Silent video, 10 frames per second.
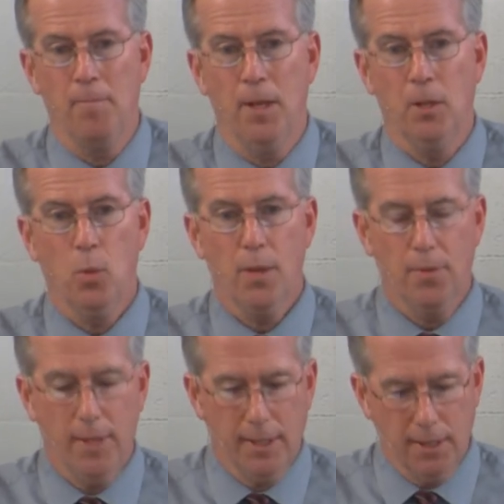And the one
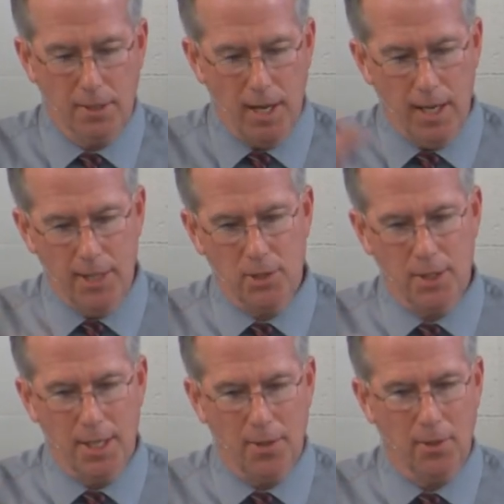thing that ties
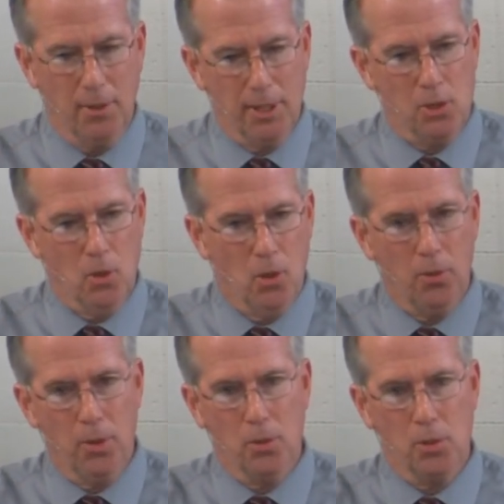together at least all
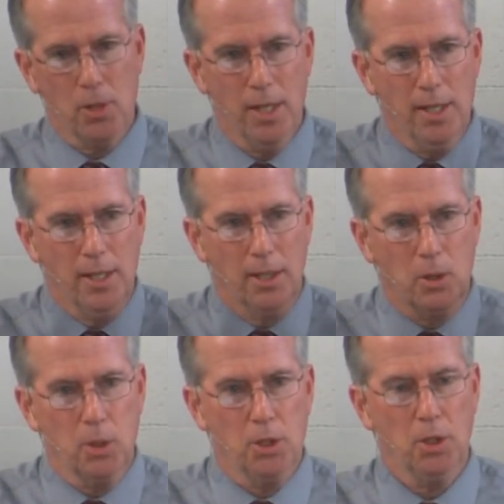those
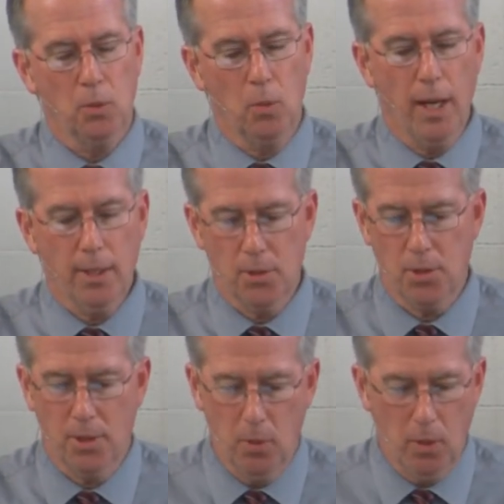Christian writers
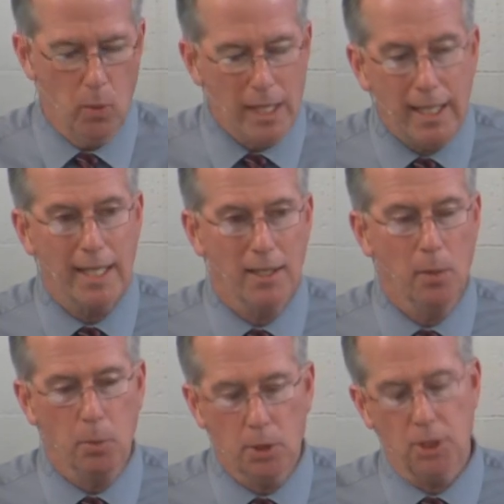that we can
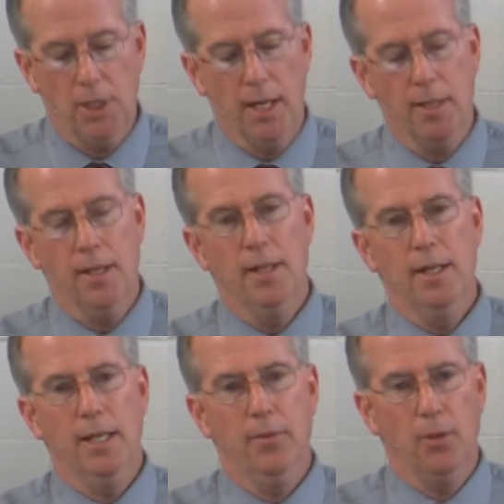appreciate,
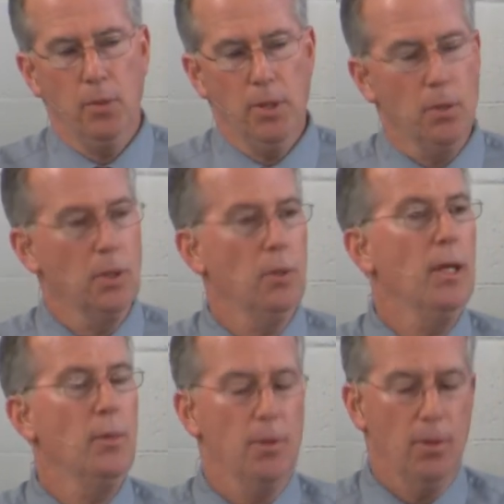even if we don't agree
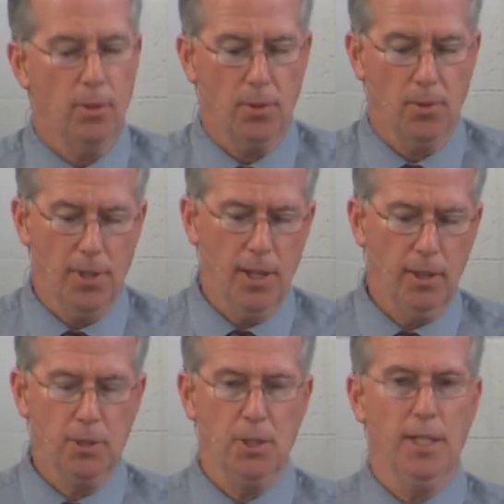with all their
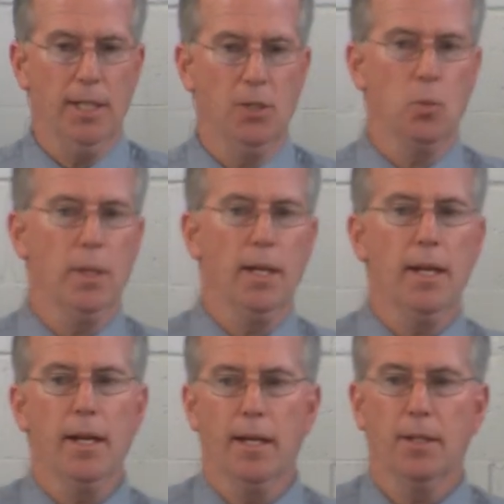theology, is when they
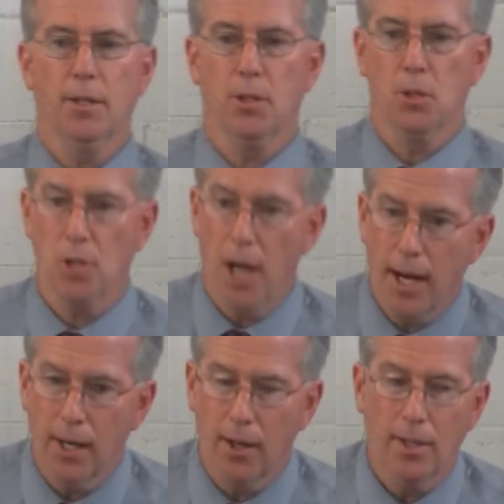had a
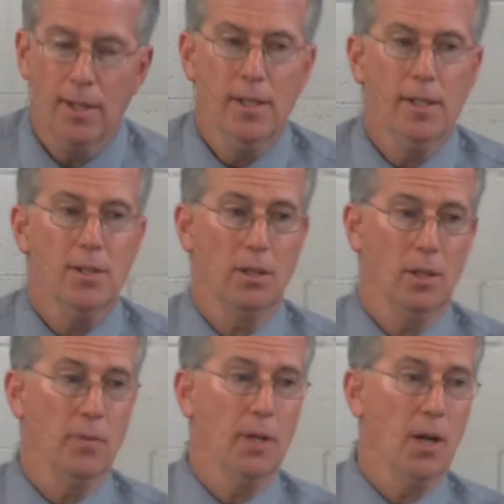desire to
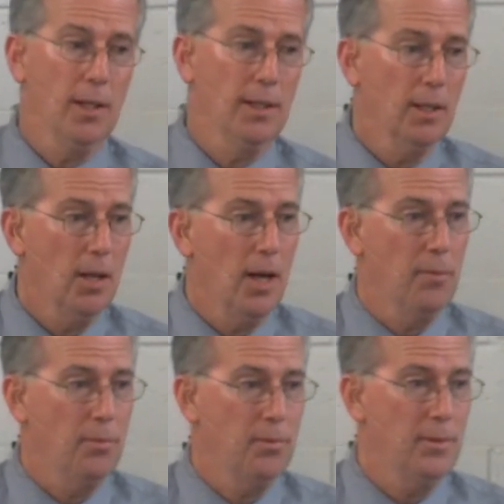live a godly
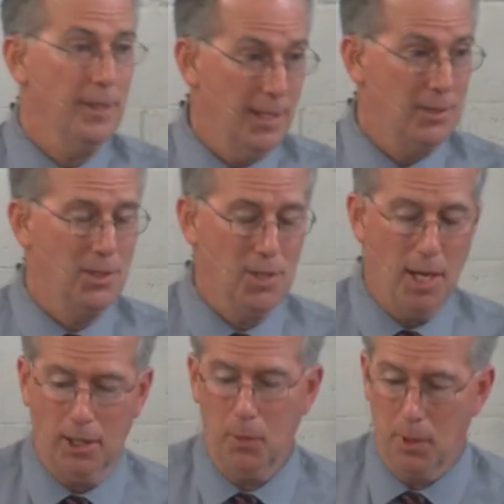life. And that's
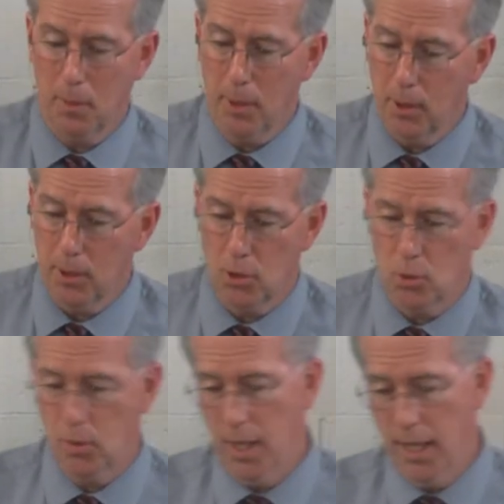exactly what the Puritans
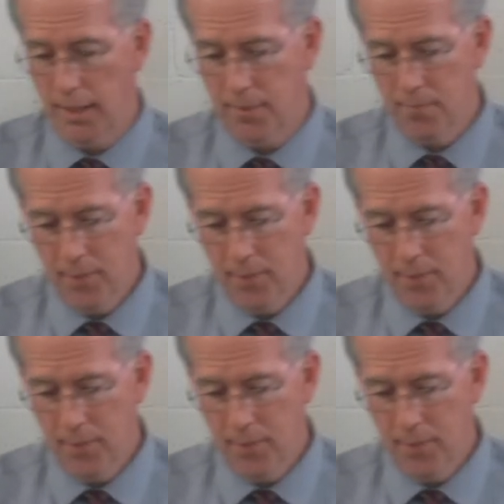were like.